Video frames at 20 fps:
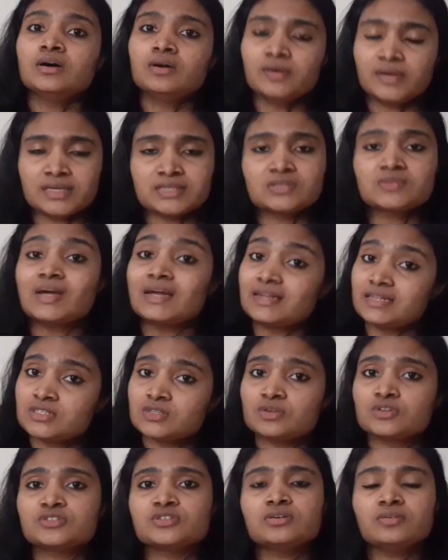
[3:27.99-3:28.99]
Okay, so that is
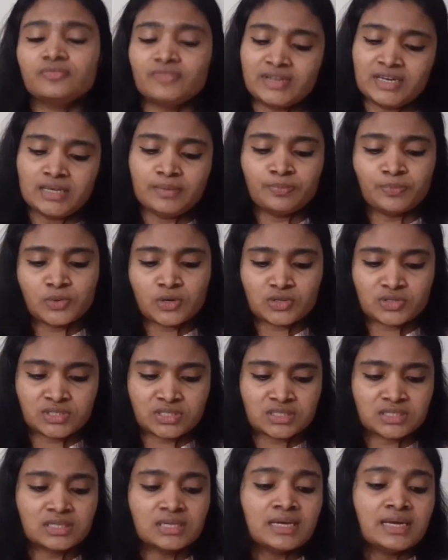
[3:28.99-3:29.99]
also very
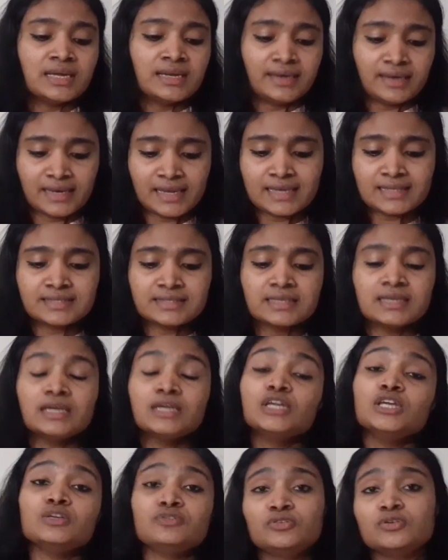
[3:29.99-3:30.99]
important. Next,
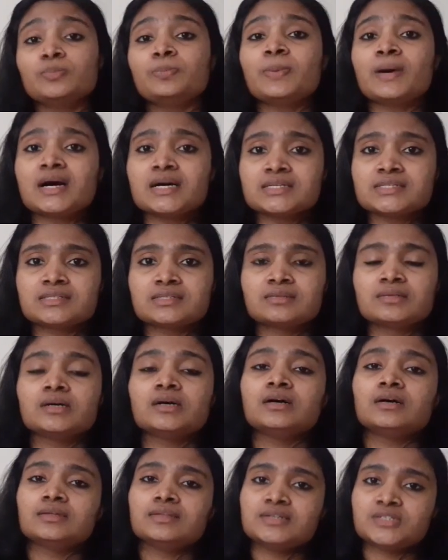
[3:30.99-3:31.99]
if you pass
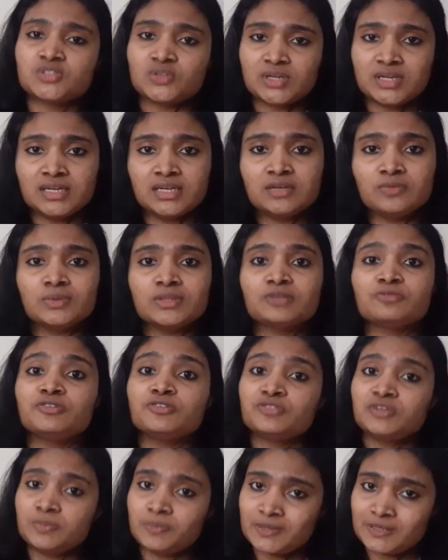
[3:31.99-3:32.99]
uh, the training with
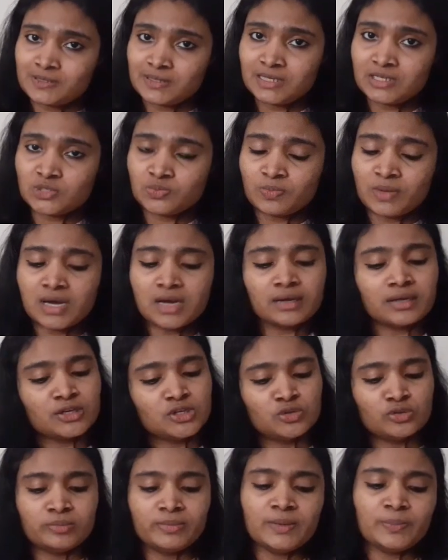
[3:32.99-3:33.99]
50 percentage mark,
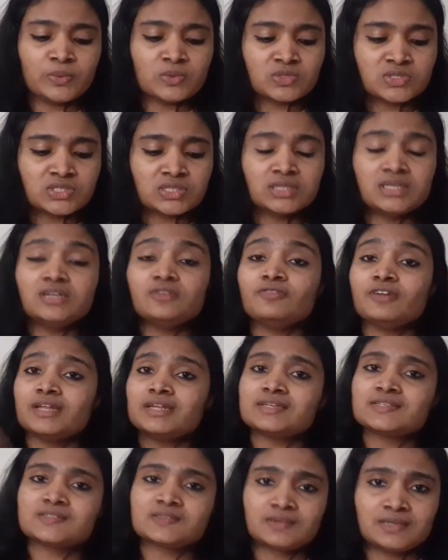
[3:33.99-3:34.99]
you will be posted in
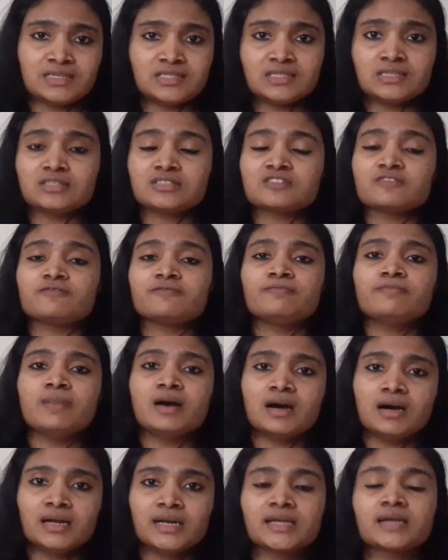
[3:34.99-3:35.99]
various regions of
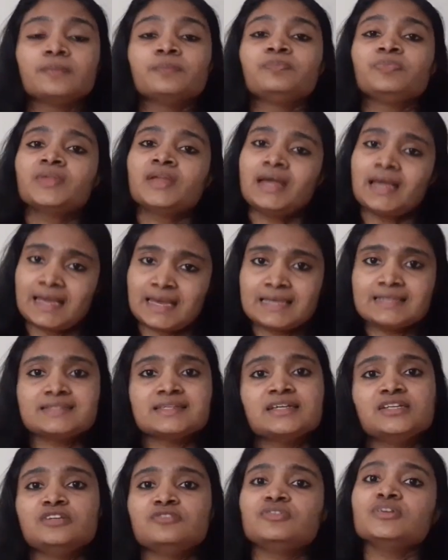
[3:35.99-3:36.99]
BAR as
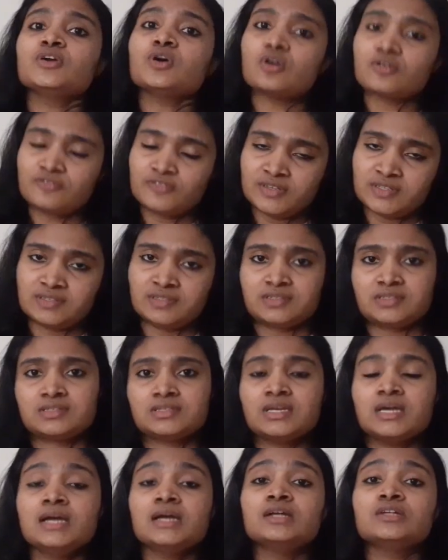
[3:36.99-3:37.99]
scientific
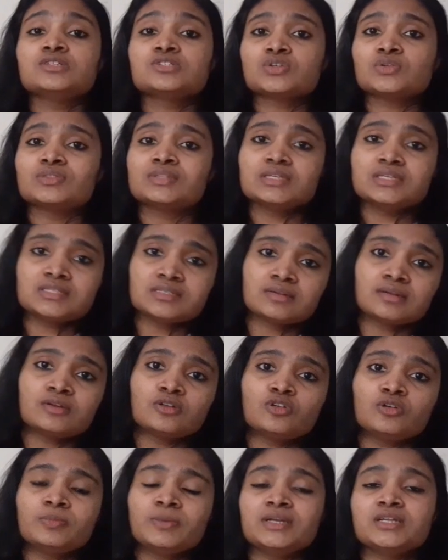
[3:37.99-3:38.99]
officers. So this
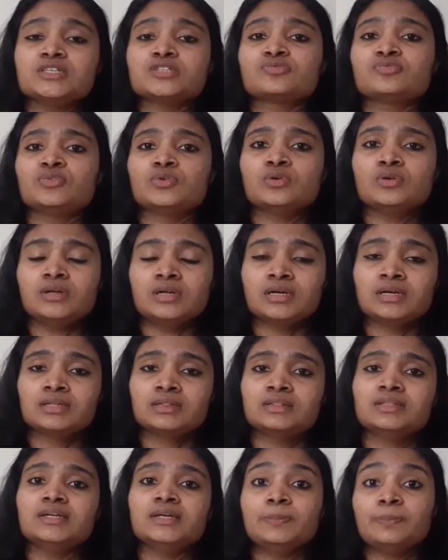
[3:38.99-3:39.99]
recruitment is for
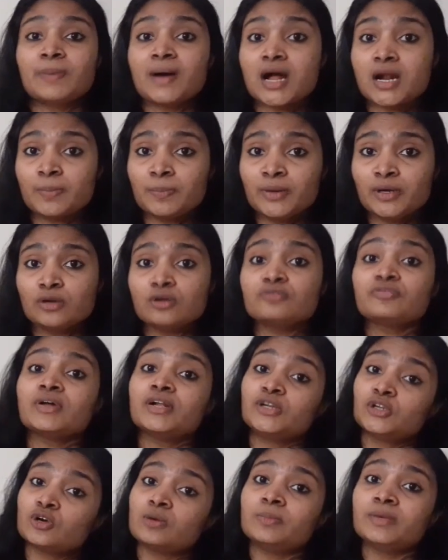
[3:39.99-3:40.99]
the Department of
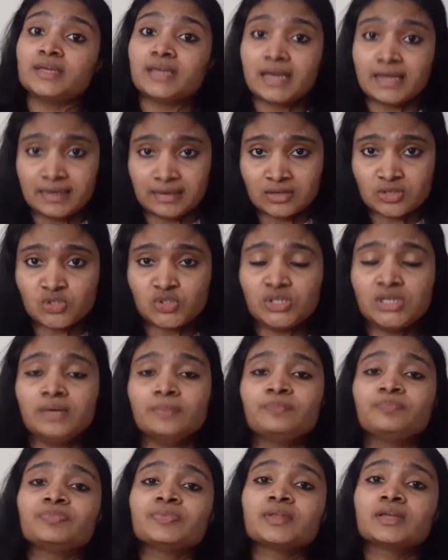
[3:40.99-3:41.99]
Atomic
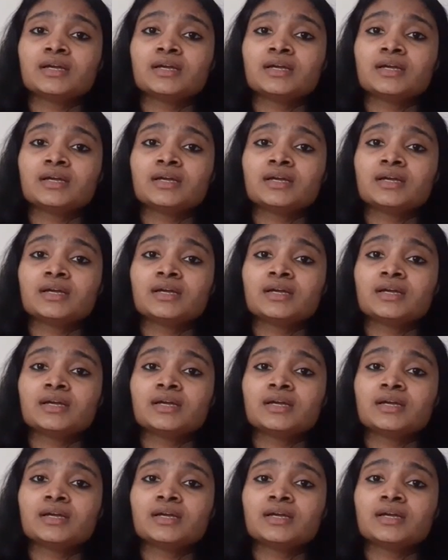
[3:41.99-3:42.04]
Energy,